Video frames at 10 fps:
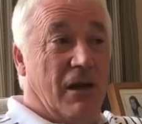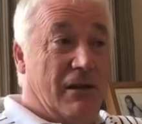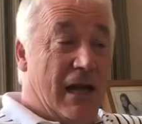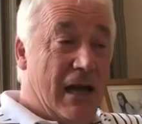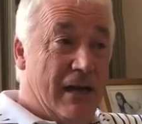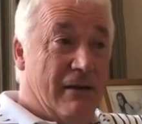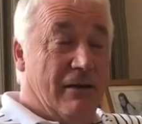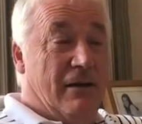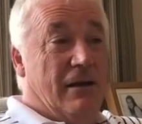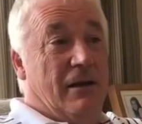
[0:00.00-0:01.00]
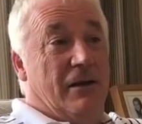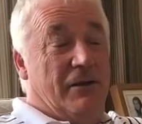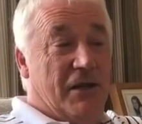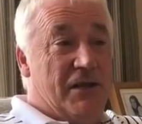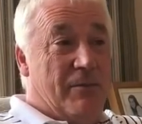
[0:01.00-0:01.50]
online,
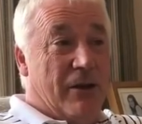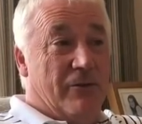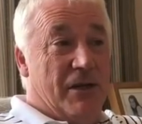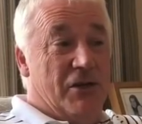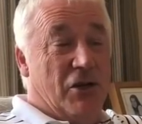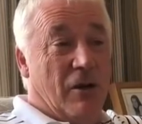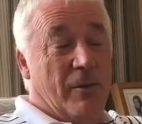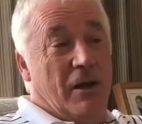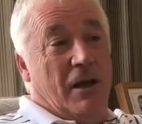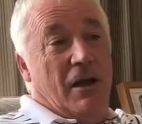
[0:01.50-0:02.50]
£30 in shop.